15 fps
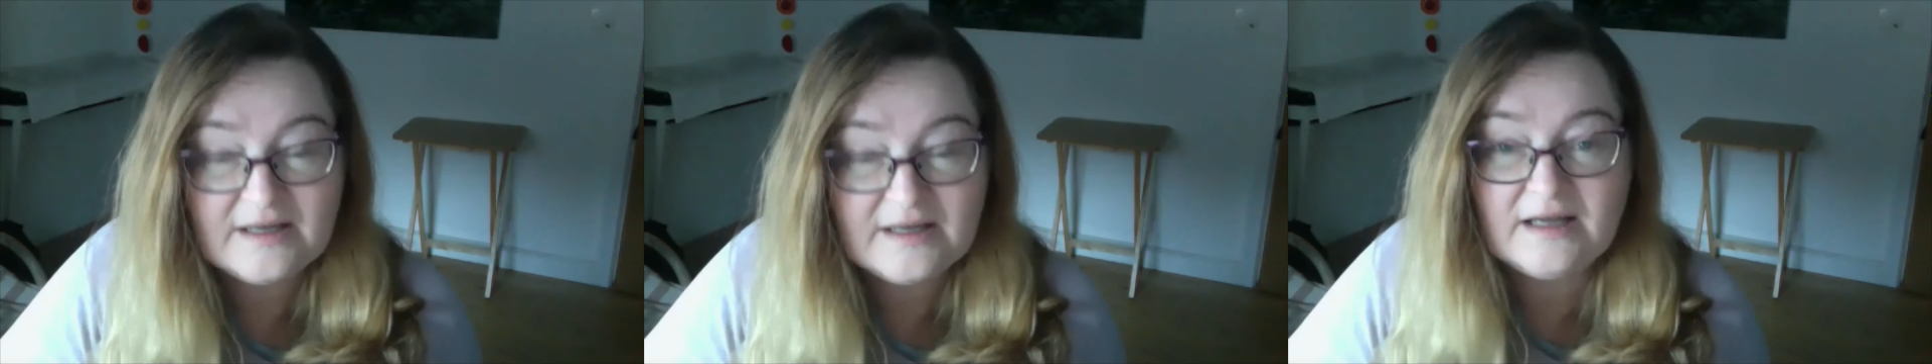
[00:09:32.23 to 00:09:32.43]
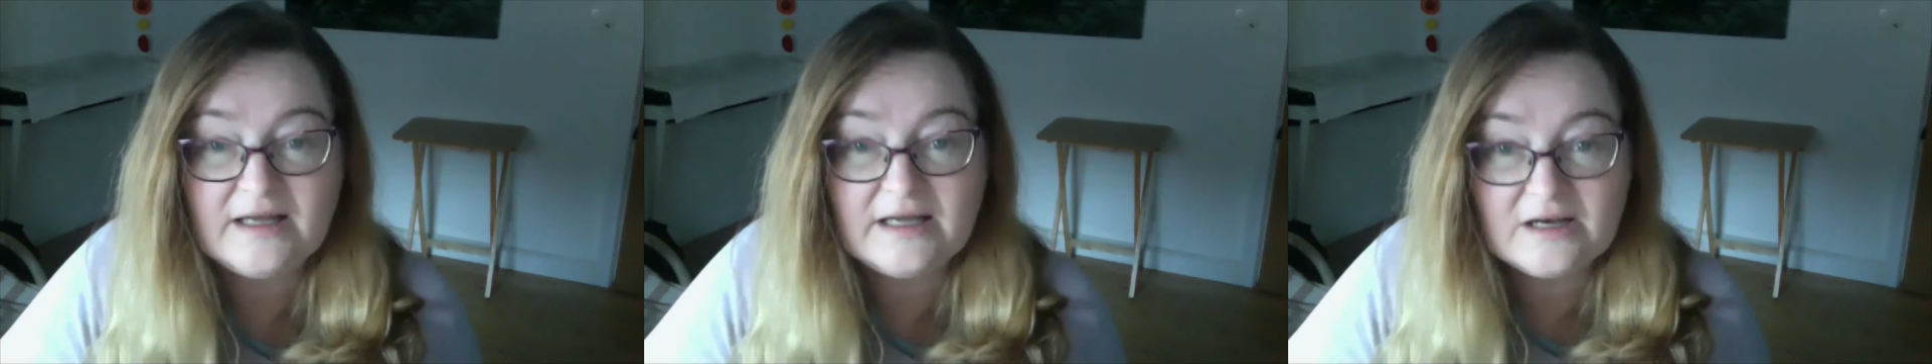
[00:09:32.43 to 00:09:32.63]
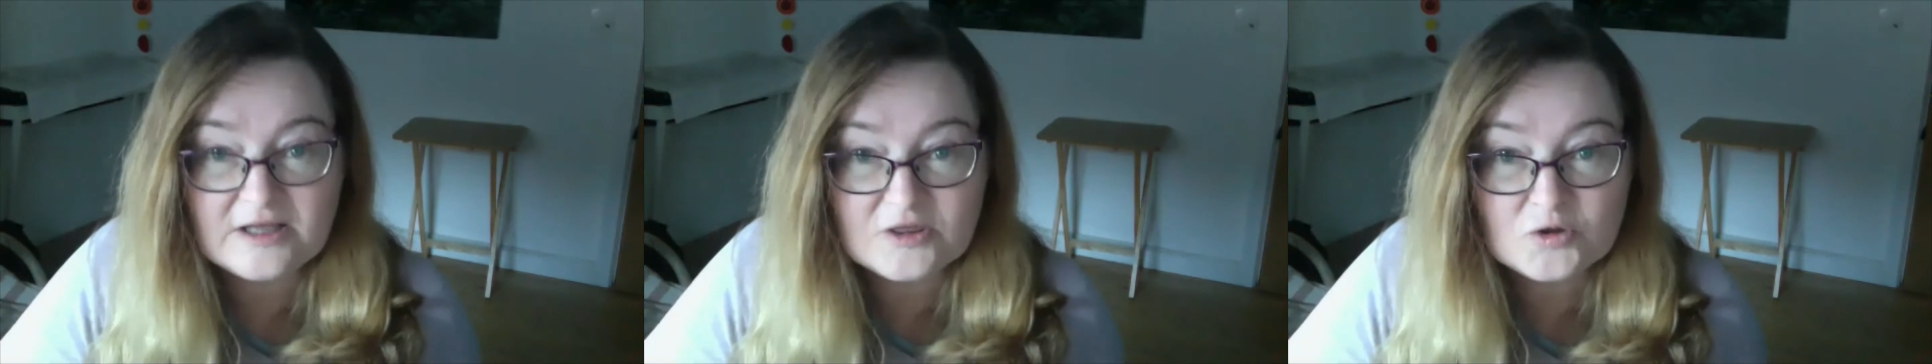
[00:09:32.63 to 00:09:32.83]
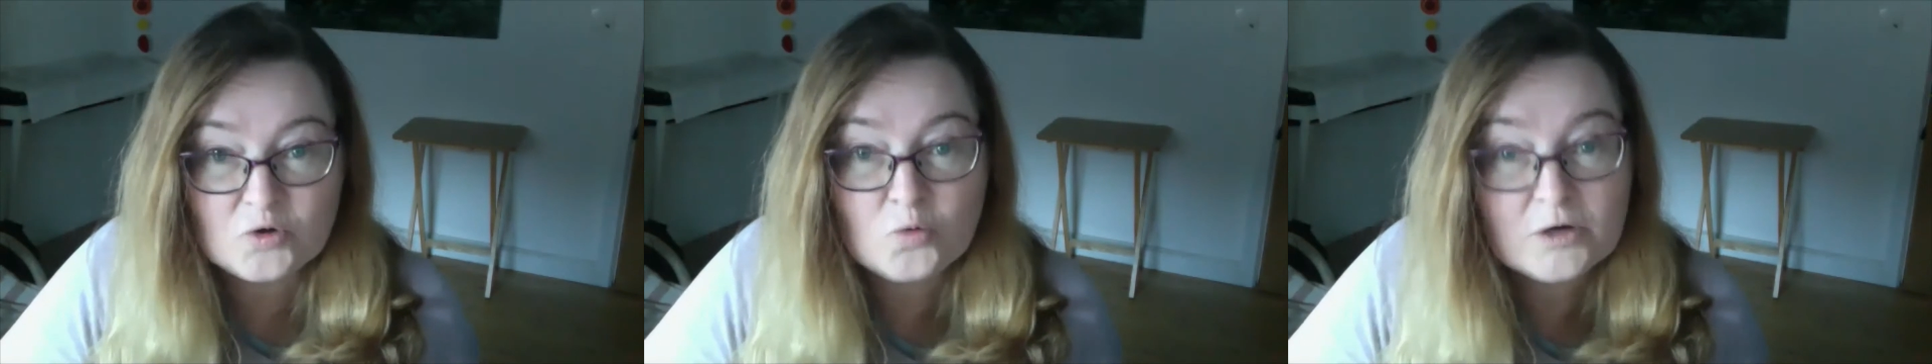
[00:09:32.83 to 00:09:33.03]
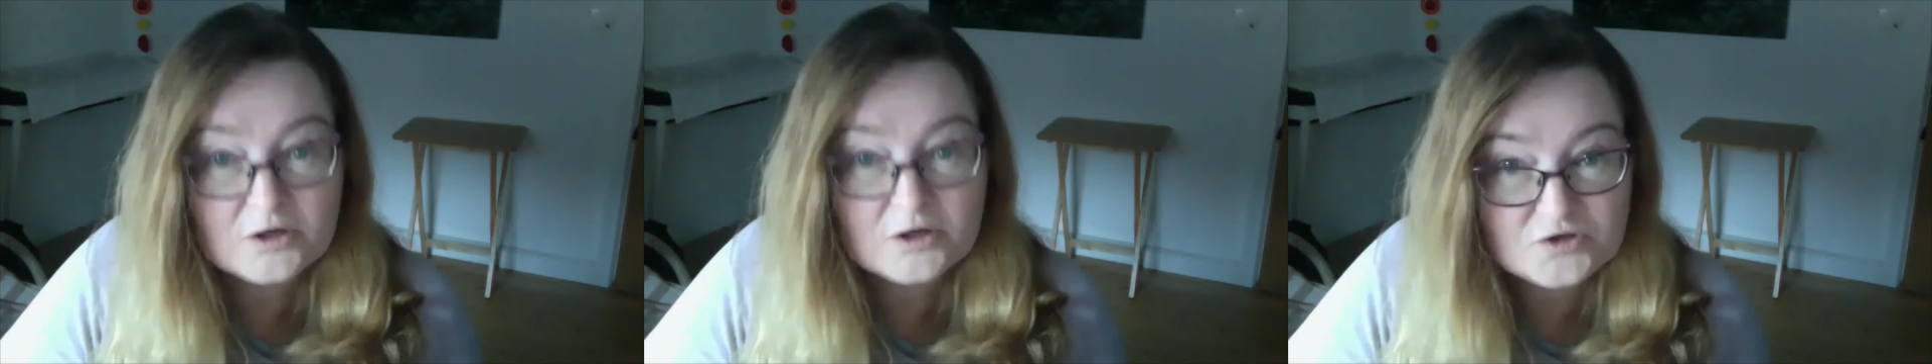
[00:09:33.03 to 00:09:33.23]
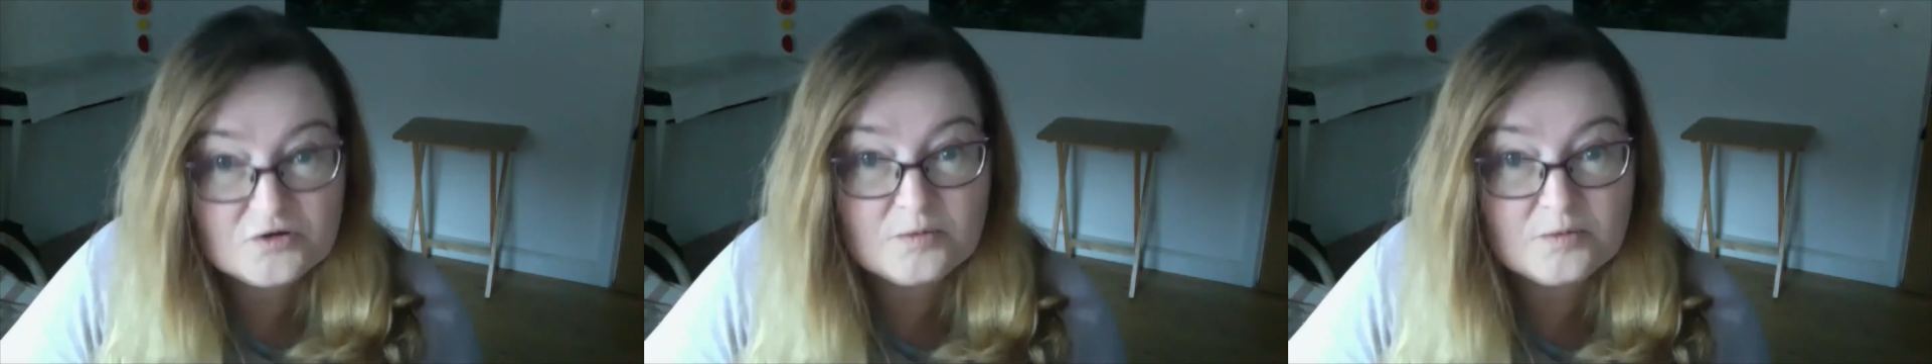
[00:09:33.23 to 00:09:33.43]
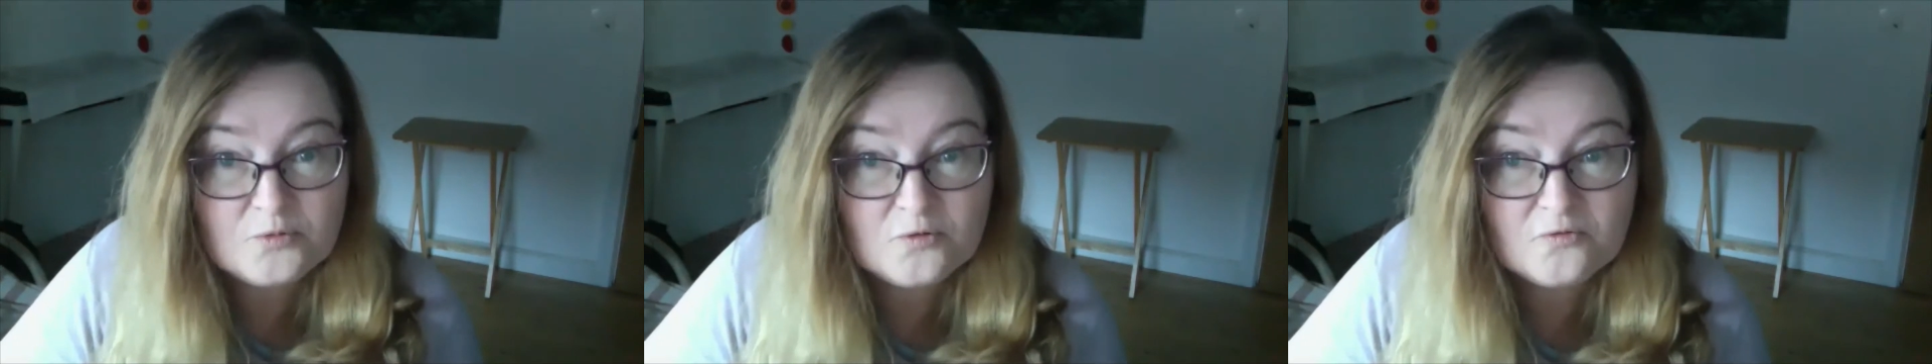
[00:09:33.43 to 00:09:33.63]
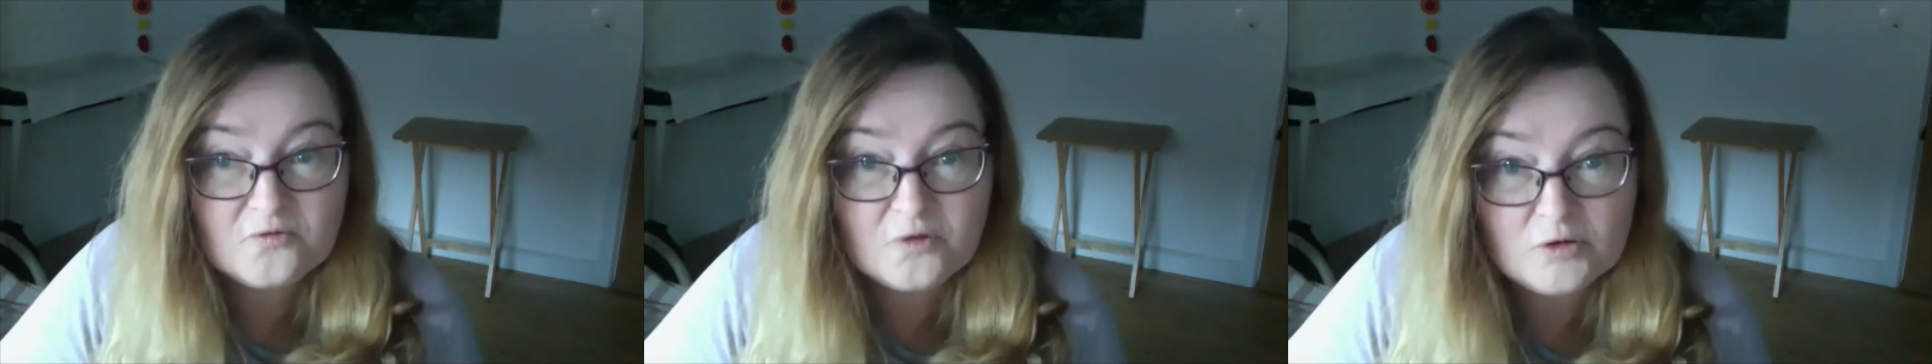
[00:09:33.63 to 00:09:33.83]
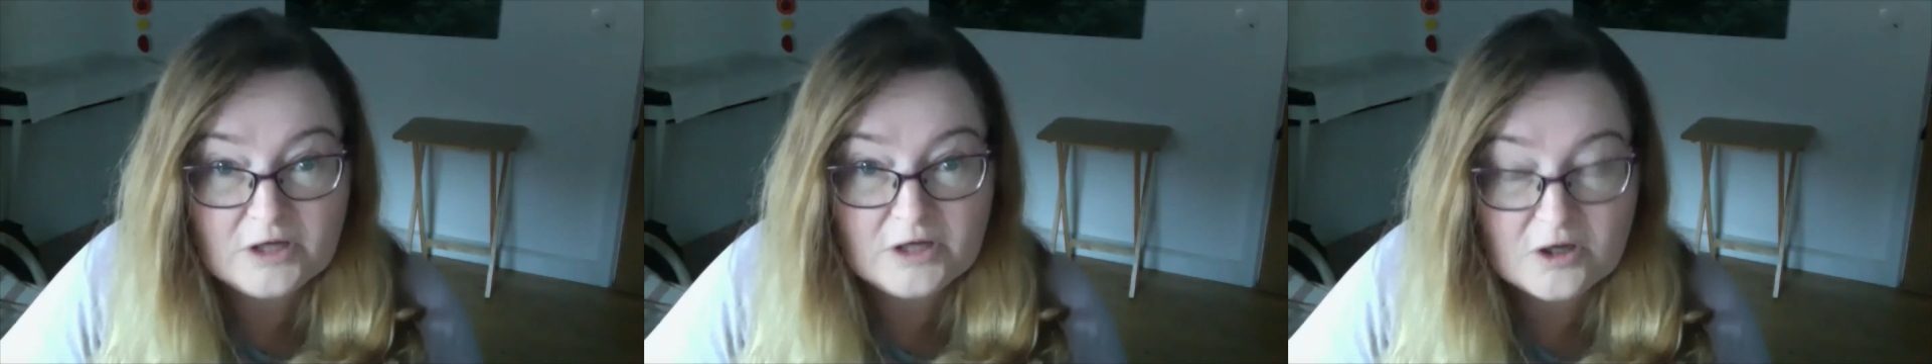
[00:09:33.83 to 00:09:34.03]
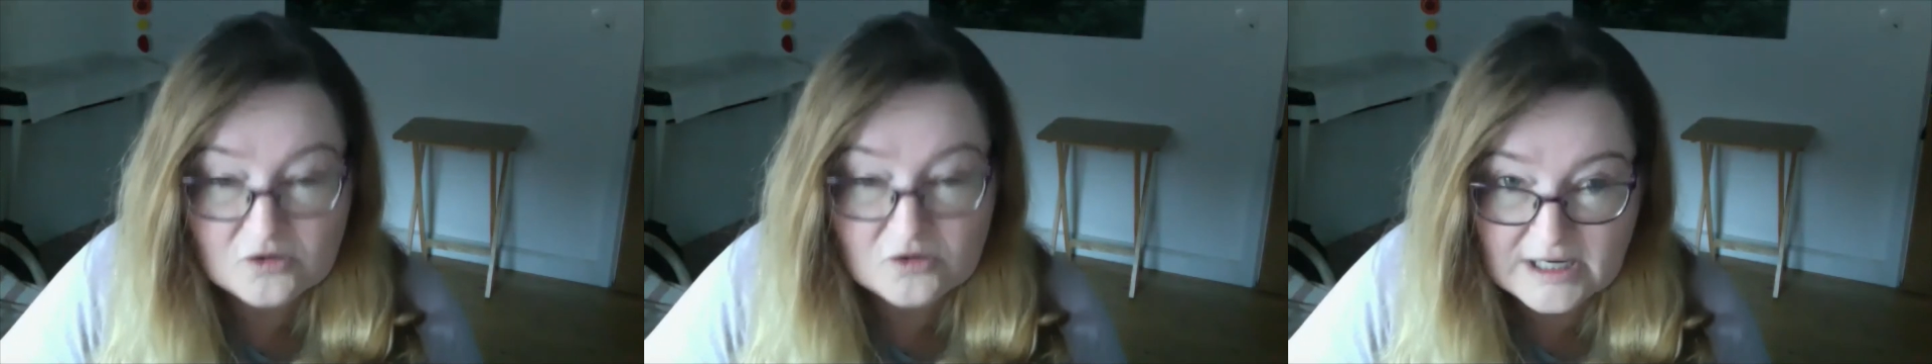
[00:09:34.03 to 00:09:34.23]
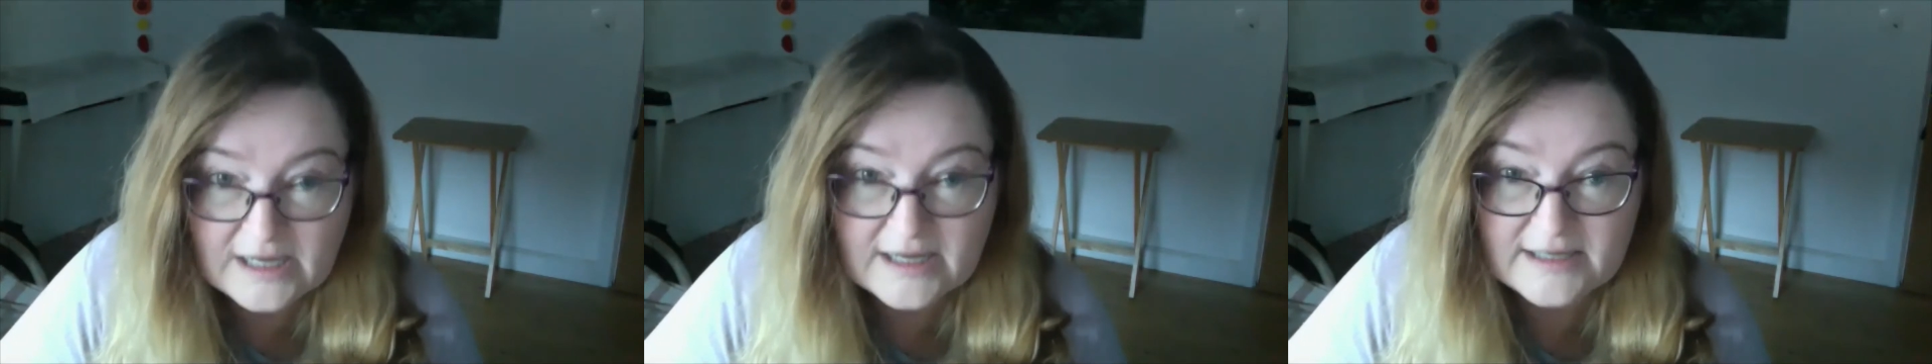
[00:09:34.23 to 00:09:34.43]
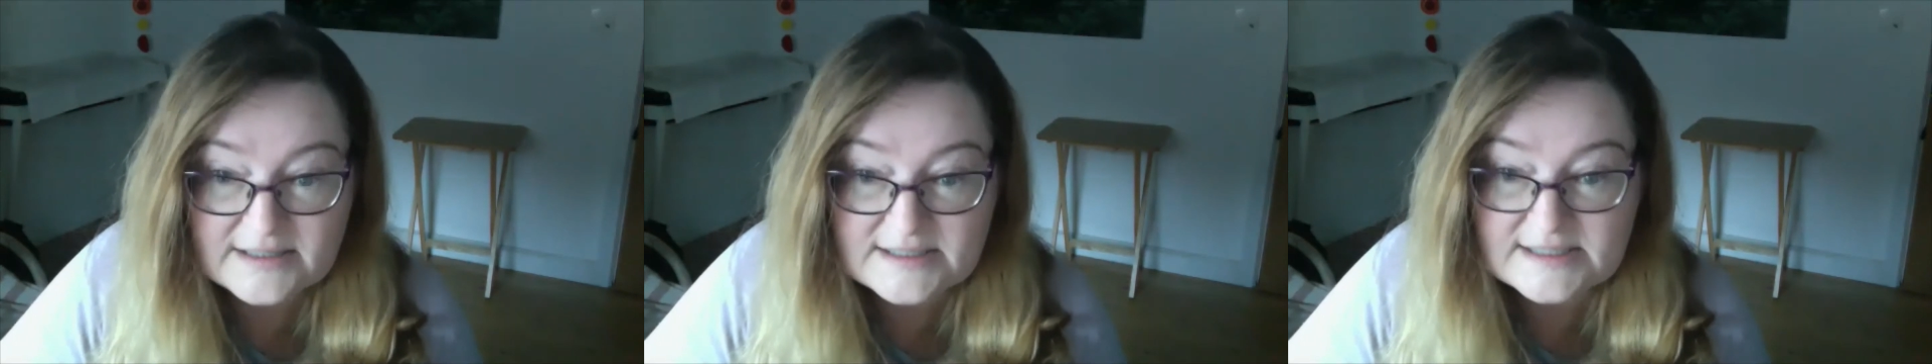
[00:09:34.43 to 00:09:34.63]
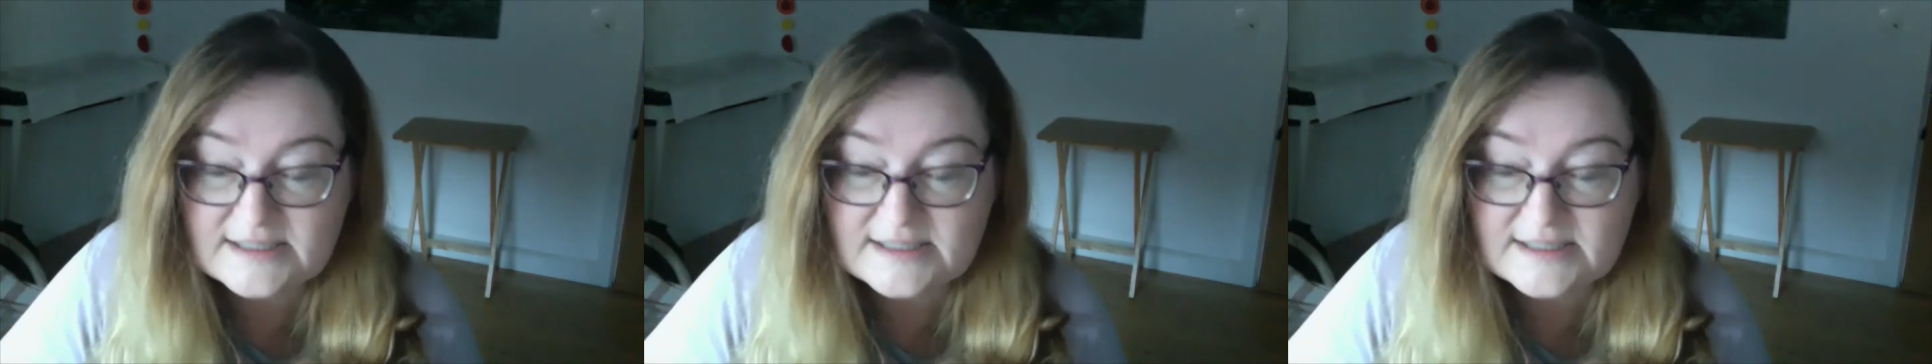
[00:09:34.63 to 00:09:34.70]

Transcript: And I thought, well, I'll do a portfolio class